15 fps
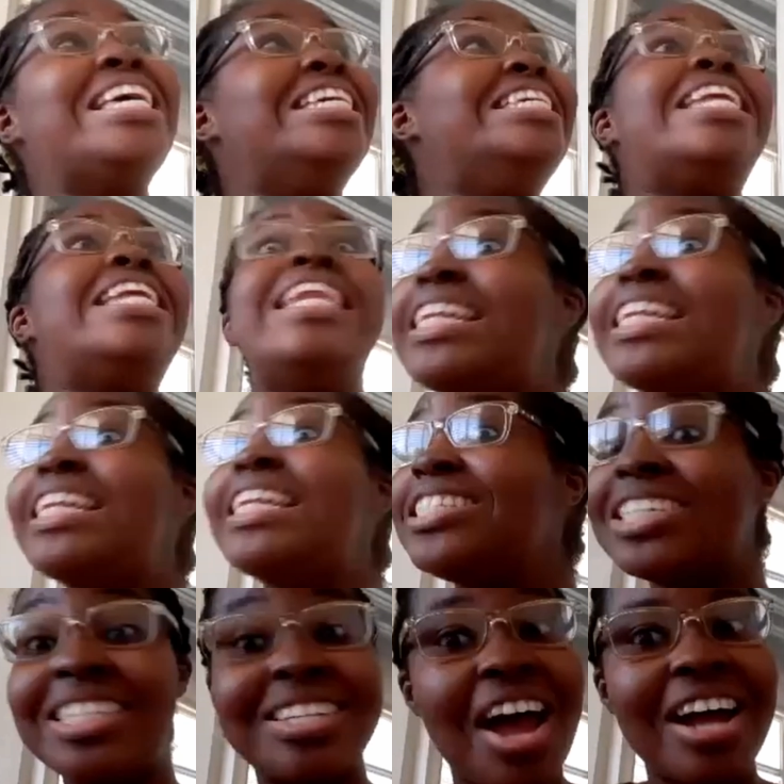You need
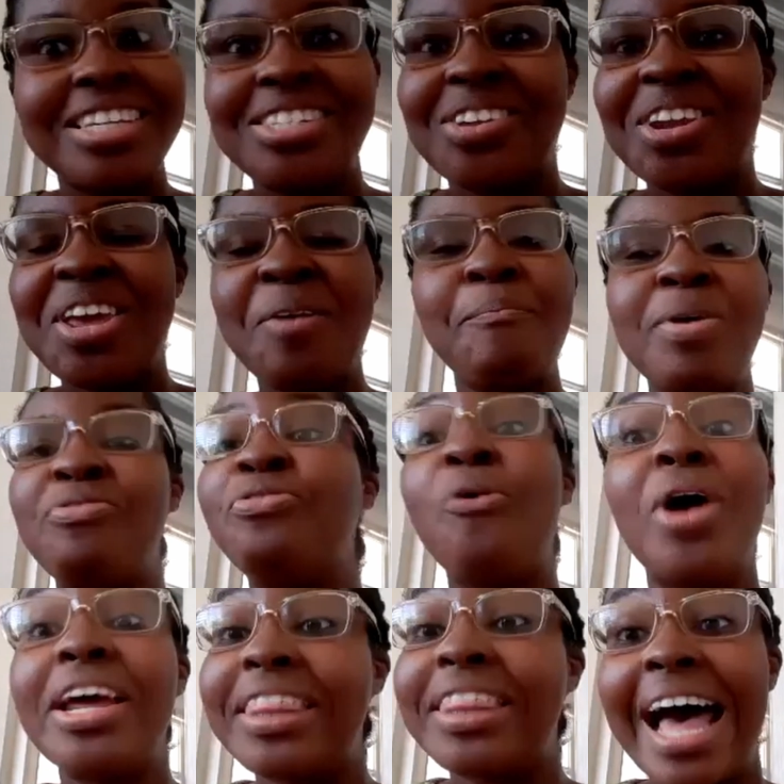to start studying
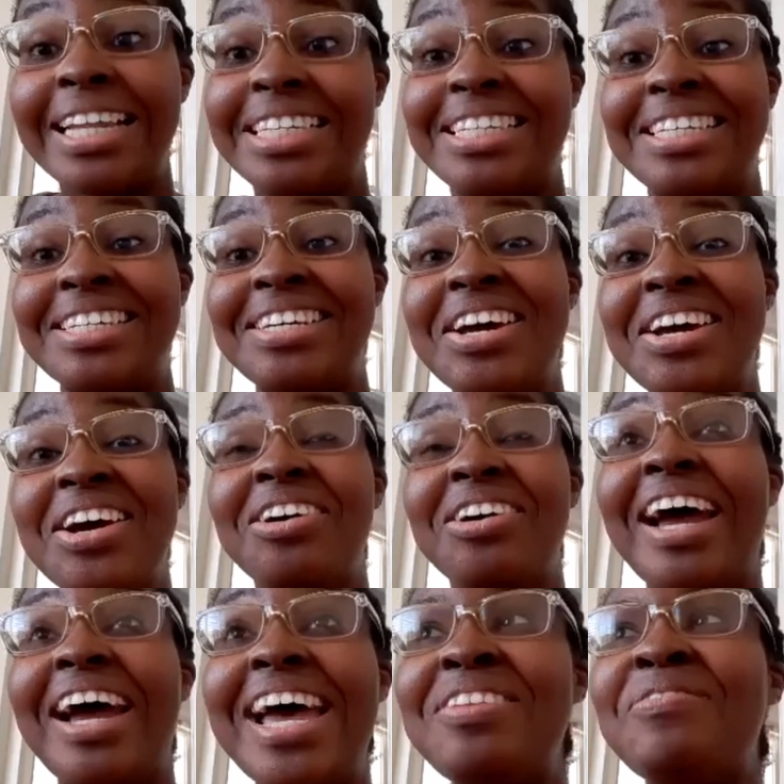before that,
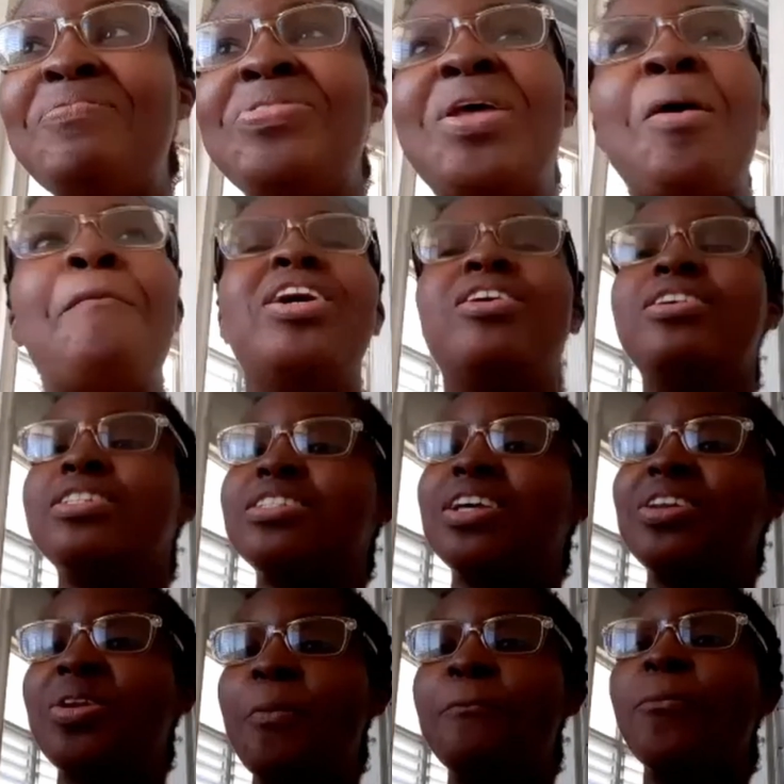right? Because
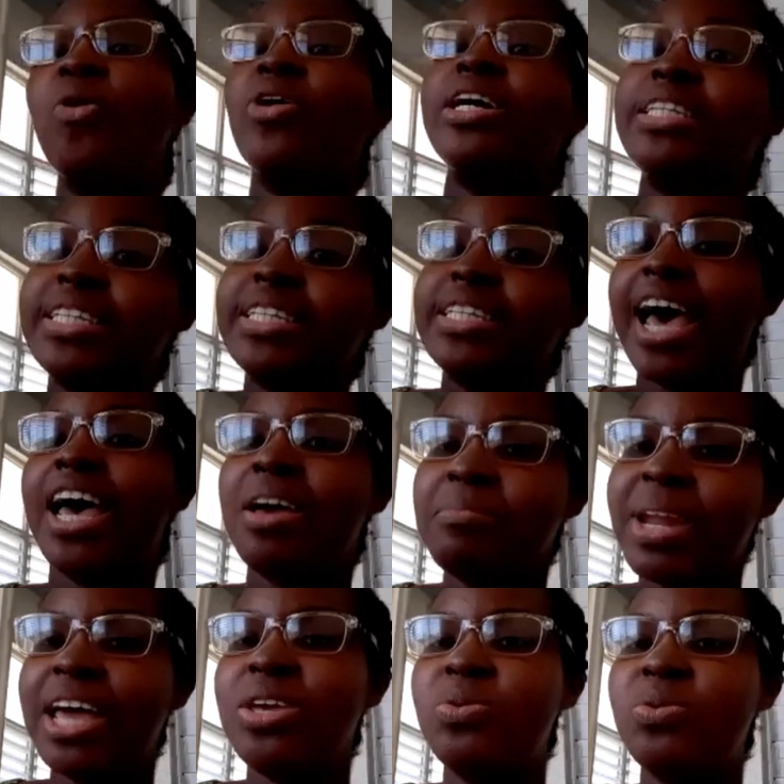the more
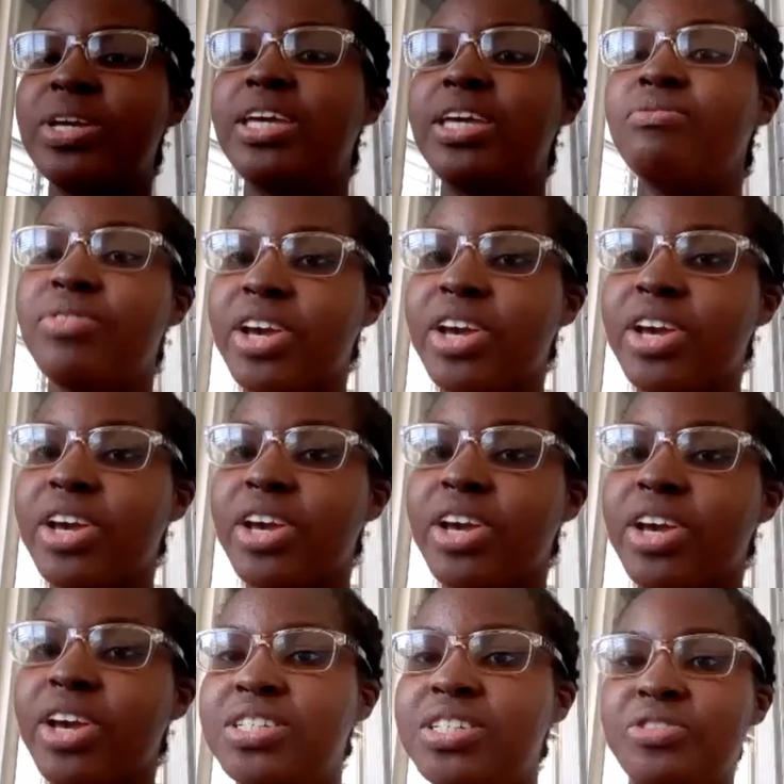time that you give
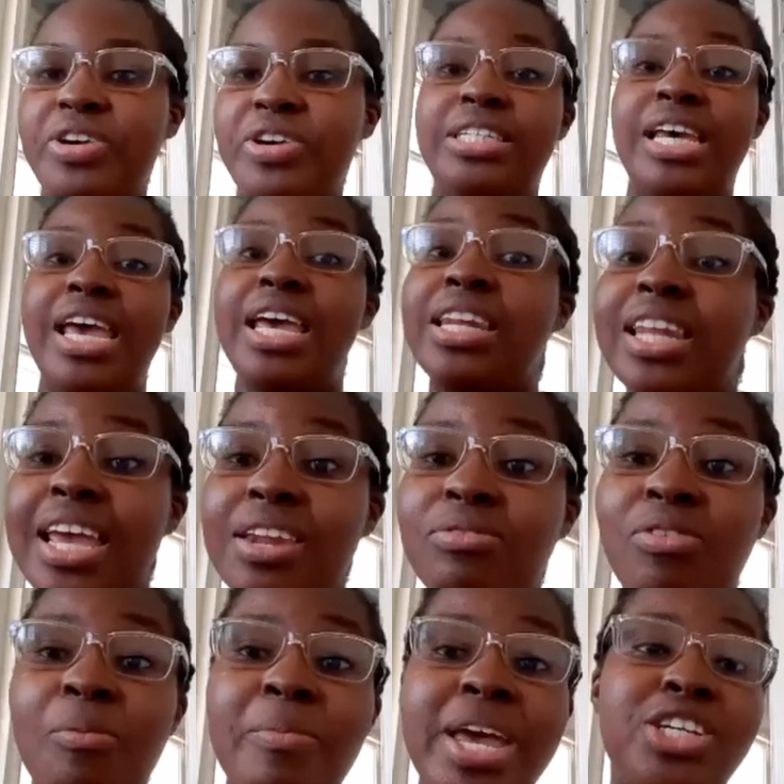yourself to retain the
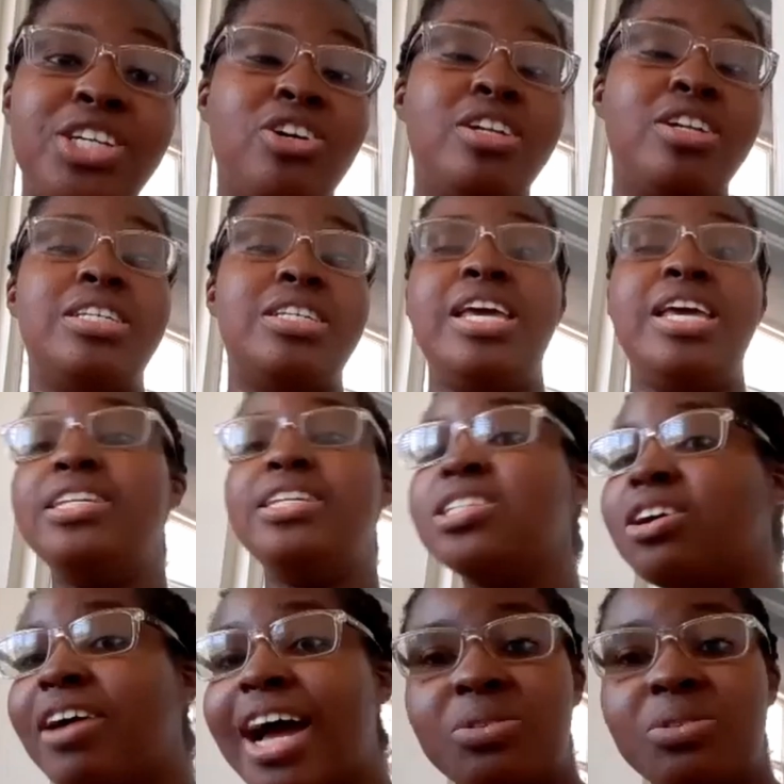information, to
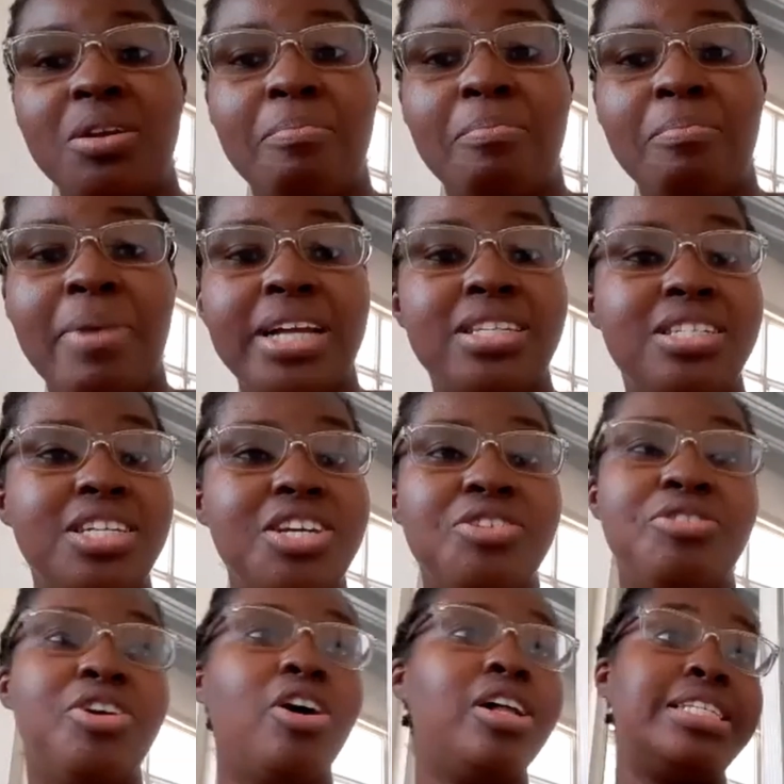interact with the
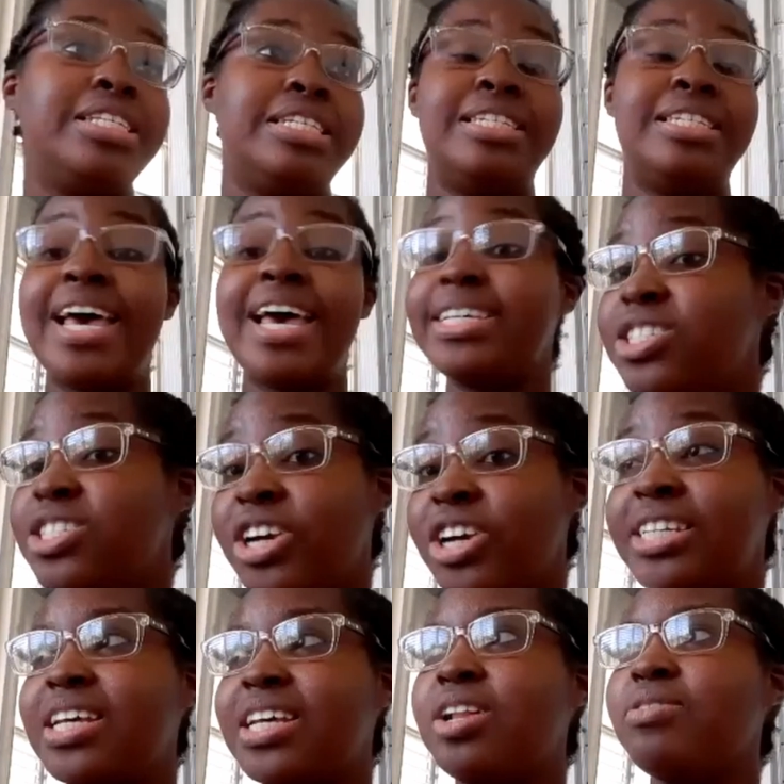material, to test
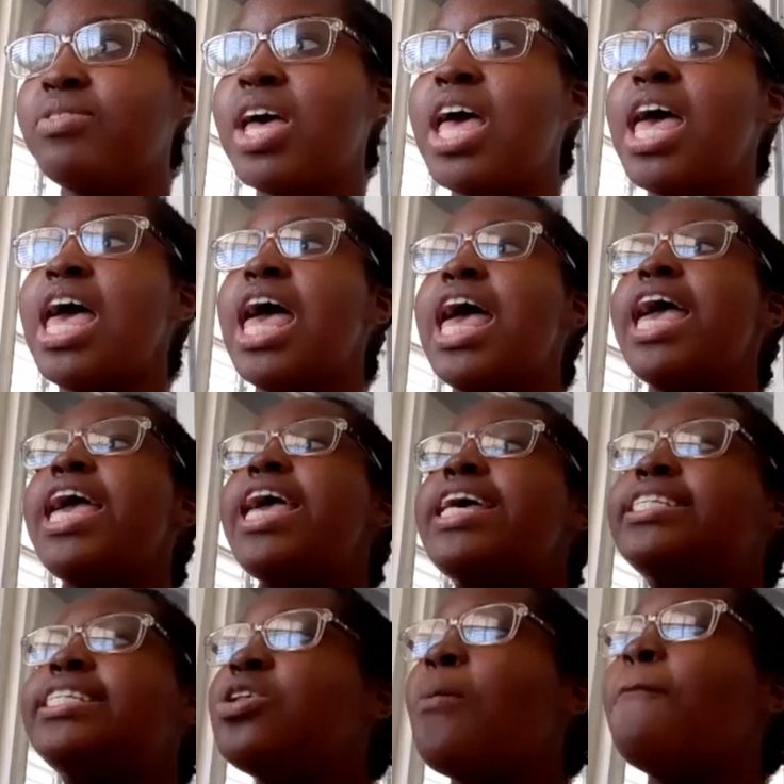yourself, it's
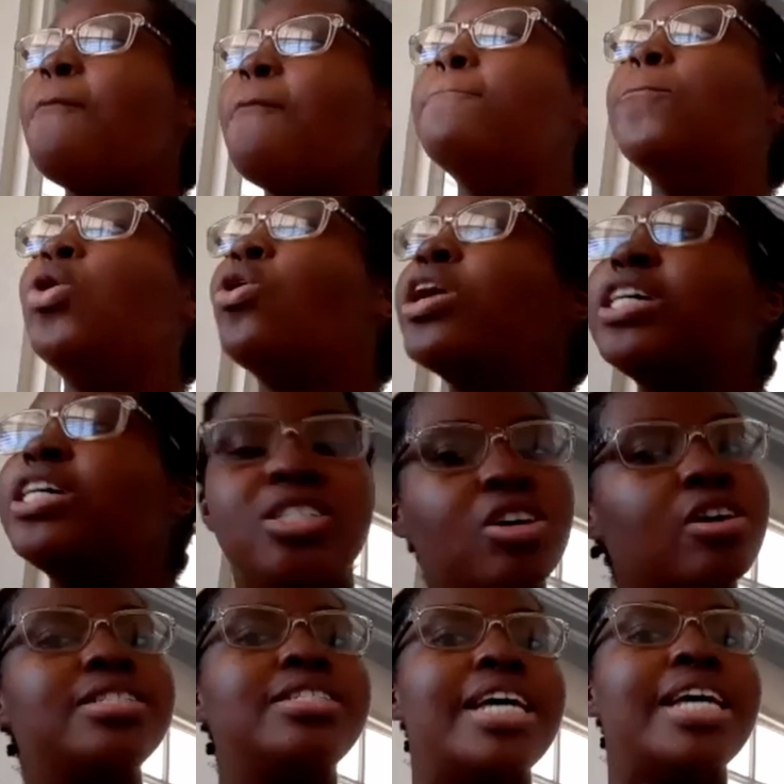the more
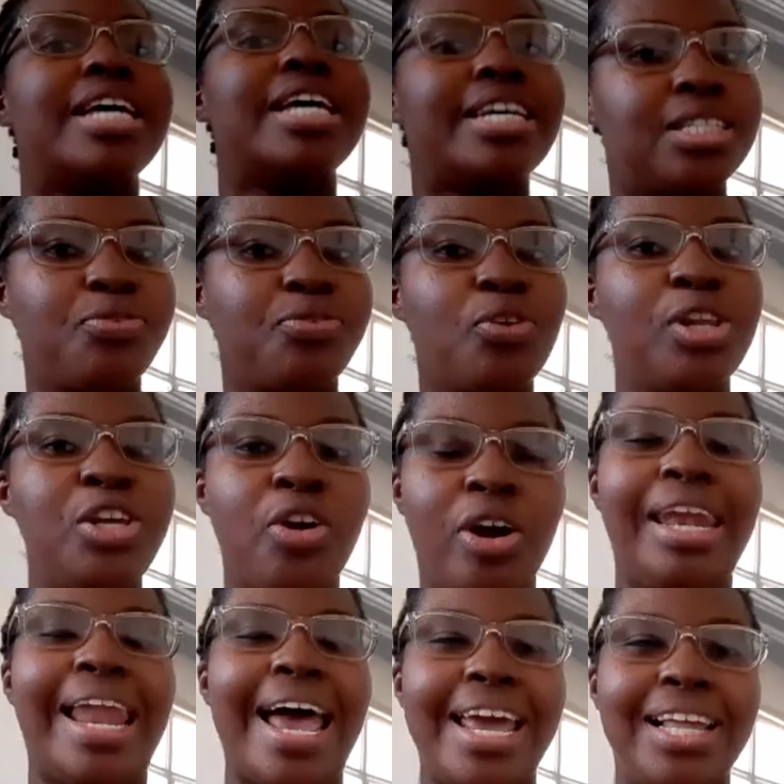successful
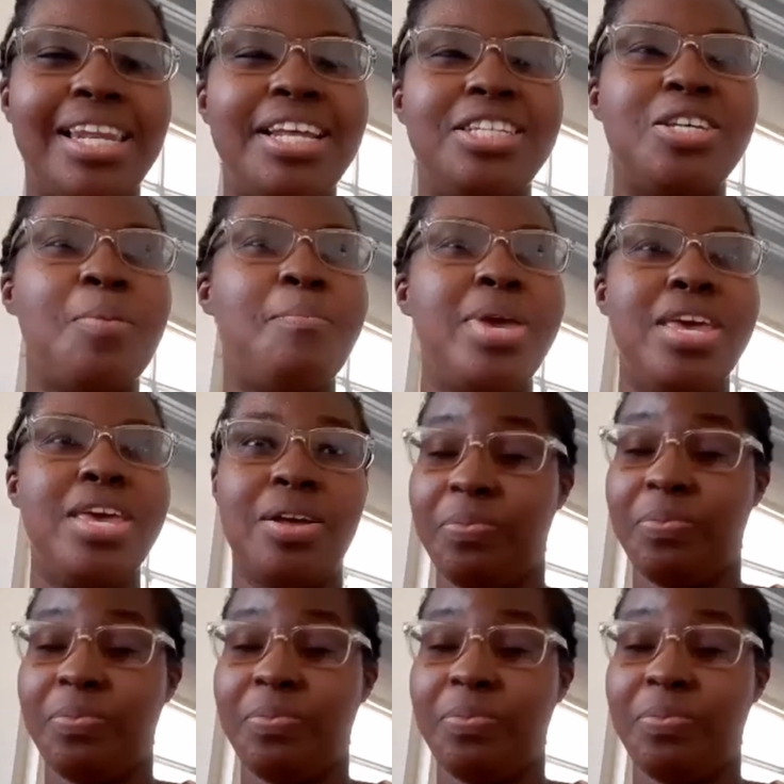you're likely to be.